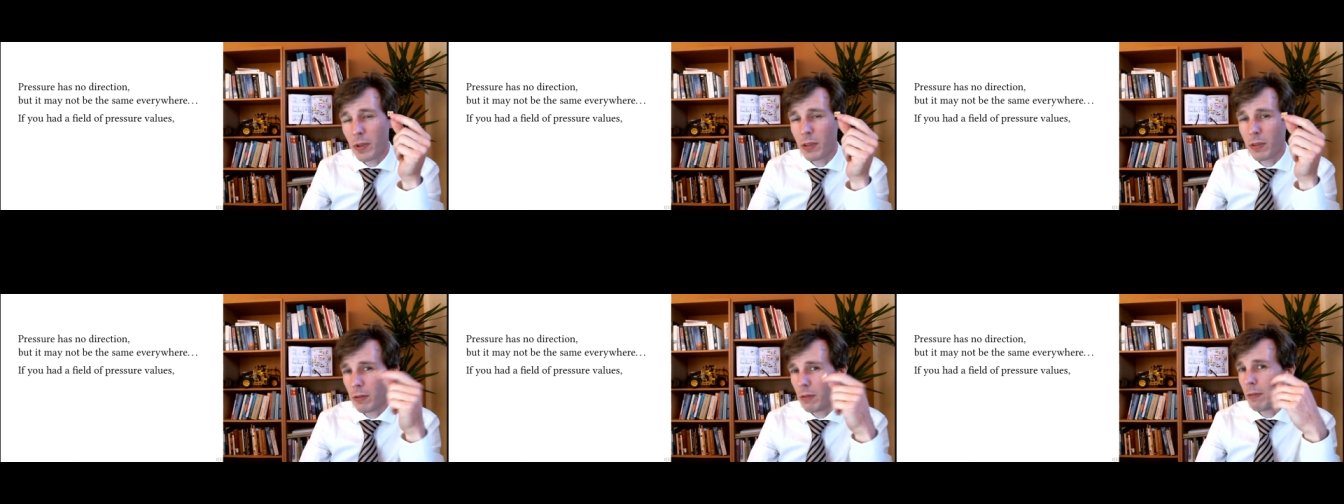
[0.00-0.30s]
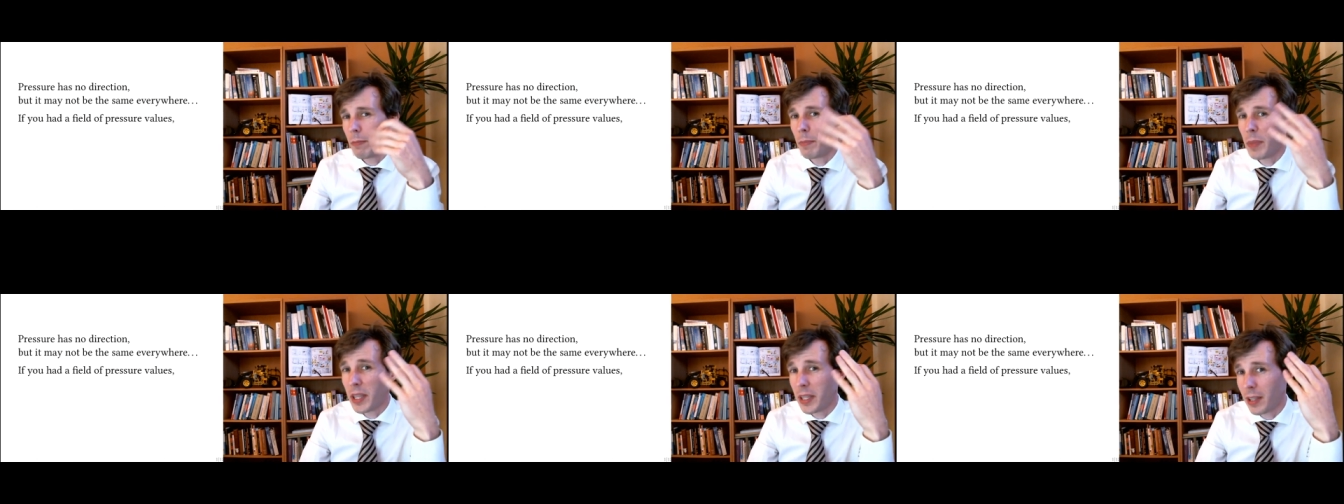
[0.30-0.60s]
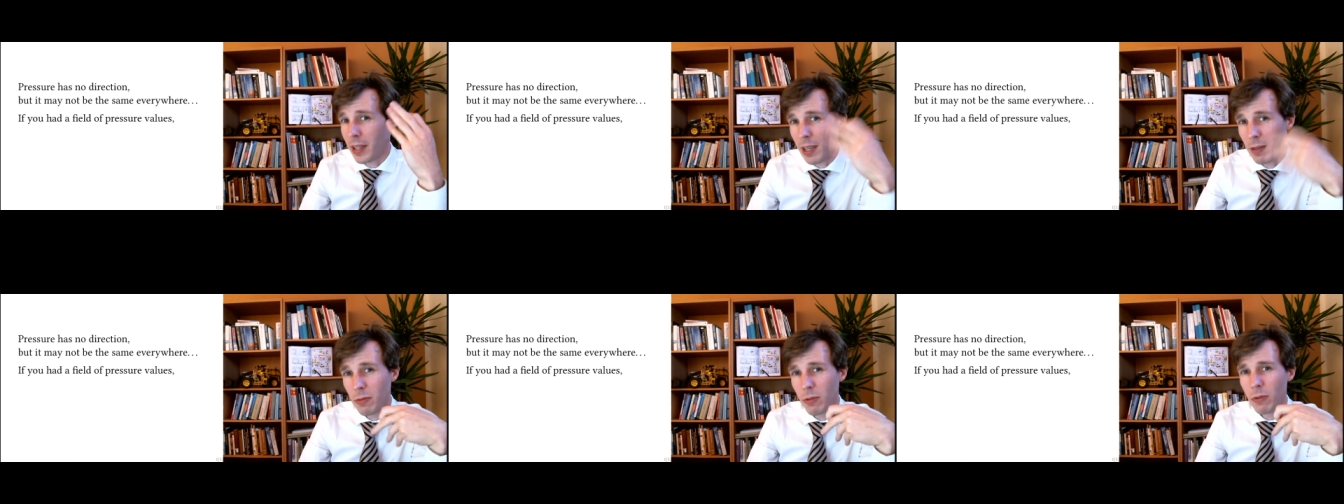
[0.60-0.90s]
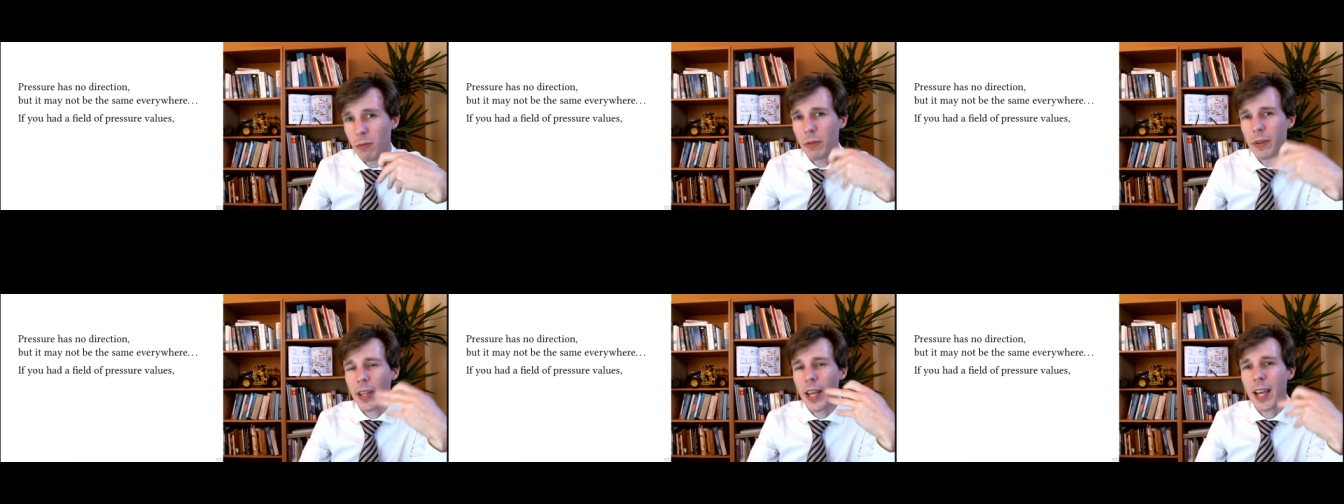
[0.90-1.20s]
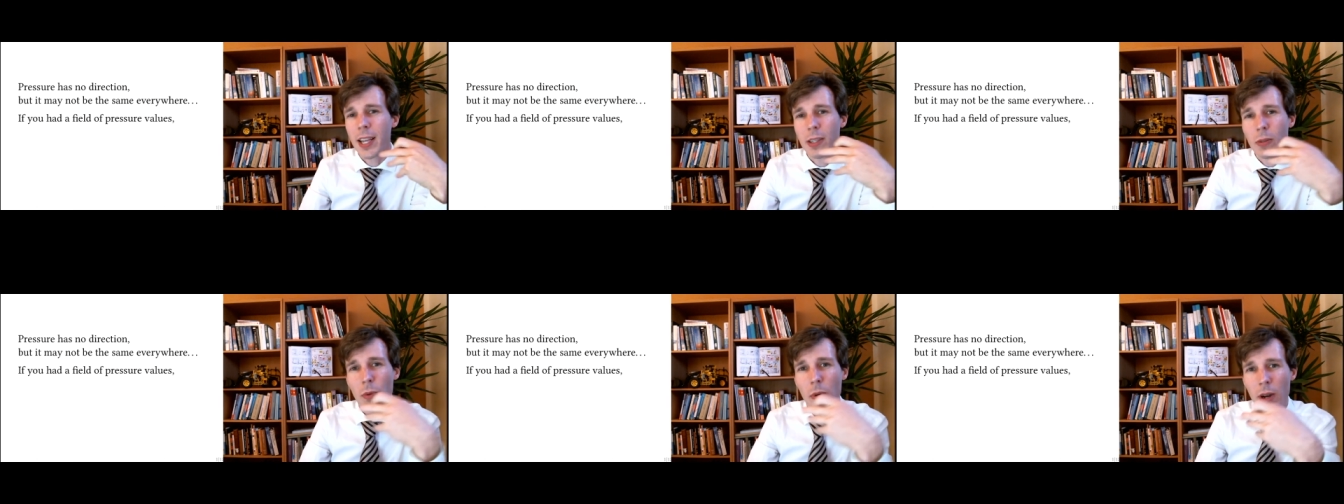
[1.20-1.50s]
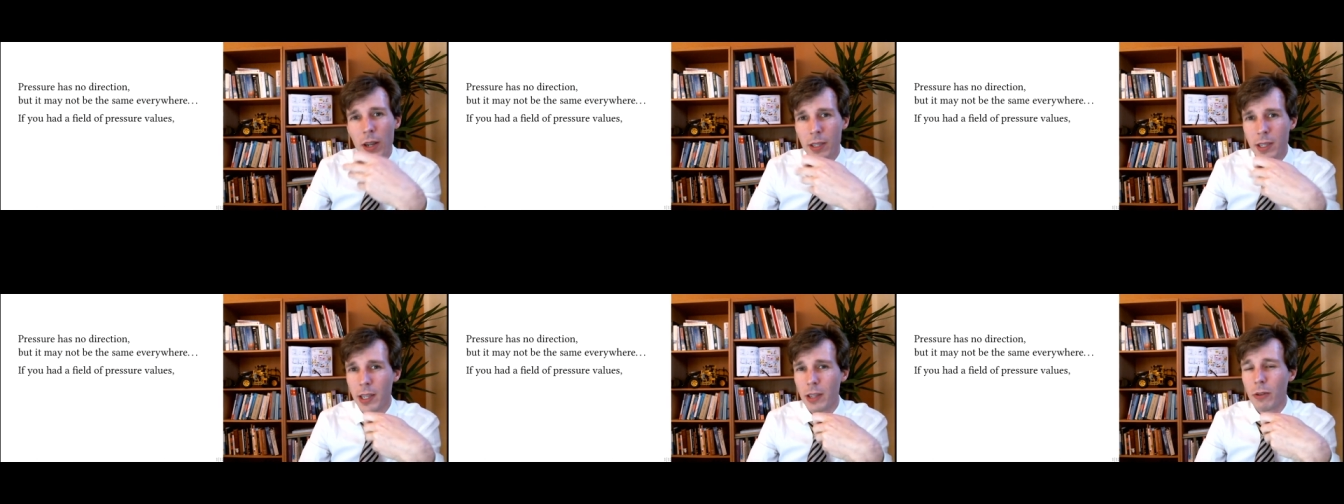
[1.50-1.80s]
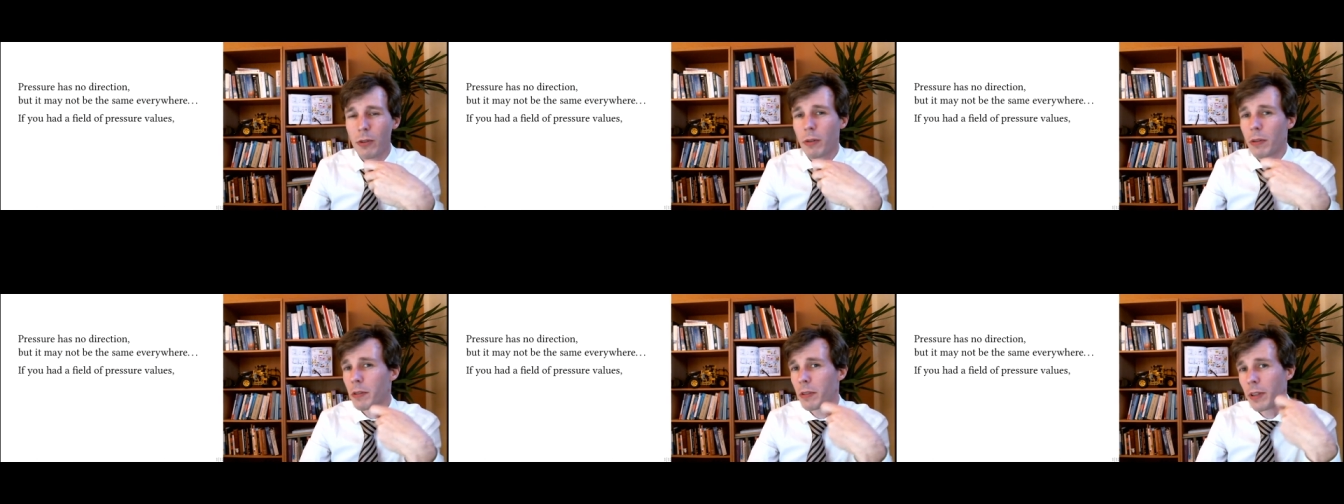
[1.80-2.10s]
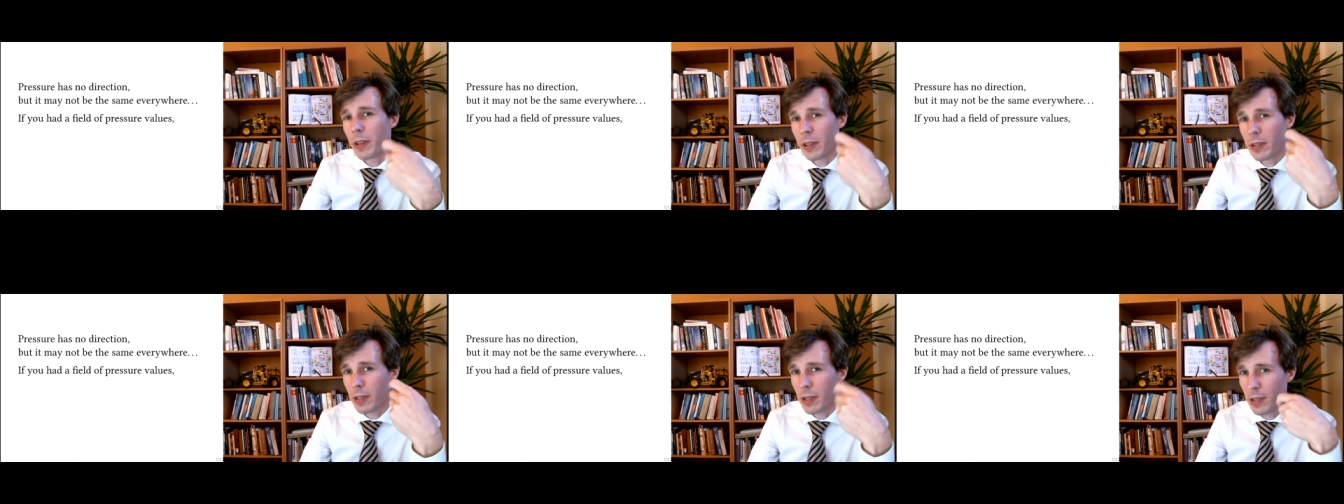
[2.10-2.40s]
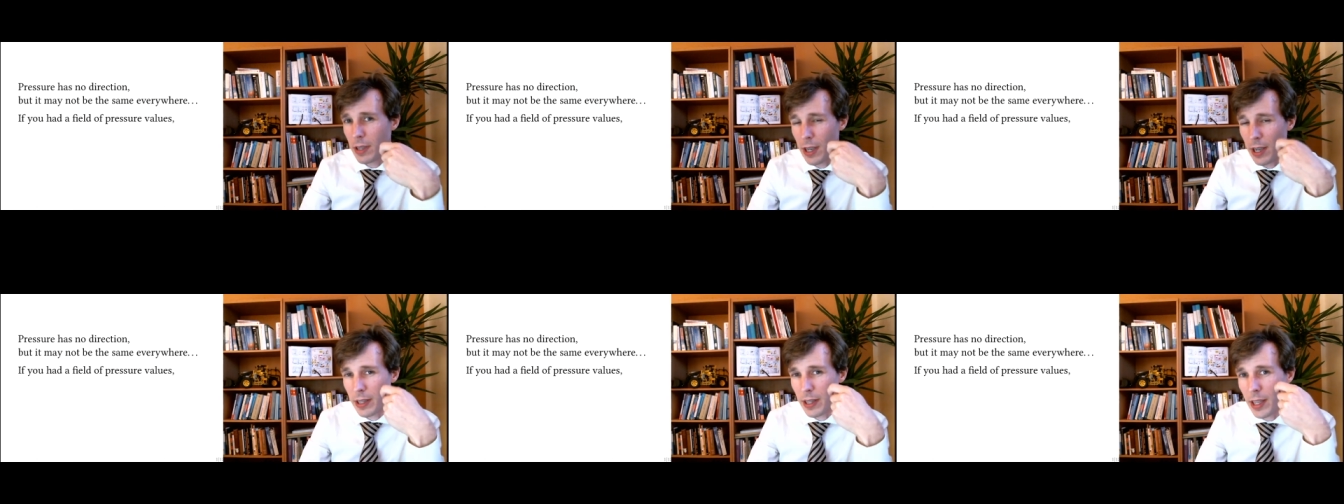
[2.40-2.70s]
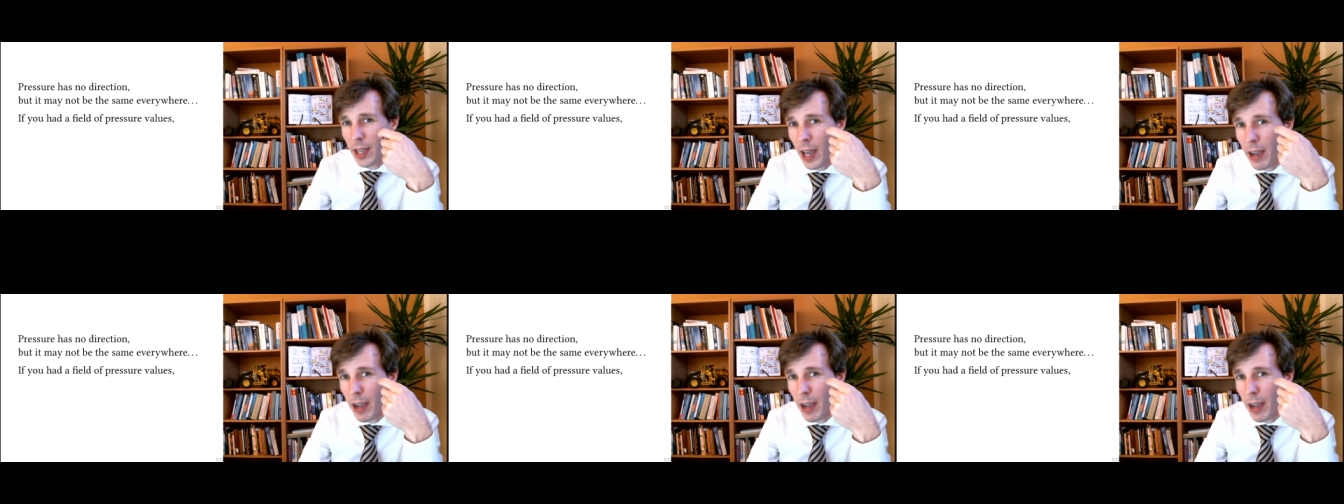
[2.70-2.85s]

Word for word: So a big table with x, y, z coordinates and